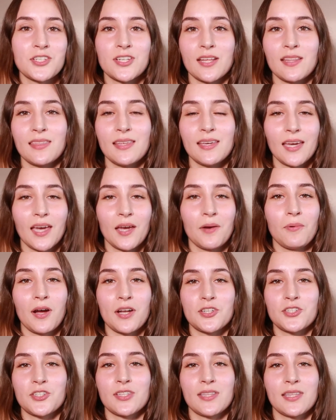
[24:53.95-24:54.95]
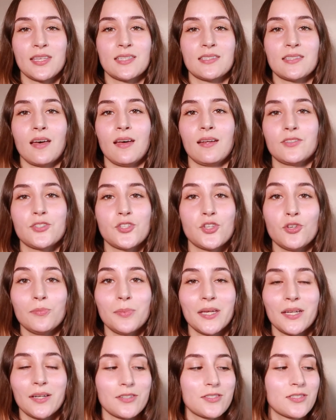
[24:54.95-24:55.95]
I think I watched this on
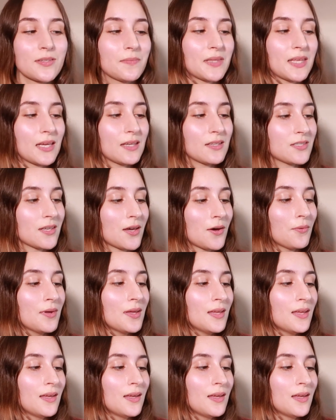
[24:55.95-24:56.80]
Tubi or something, so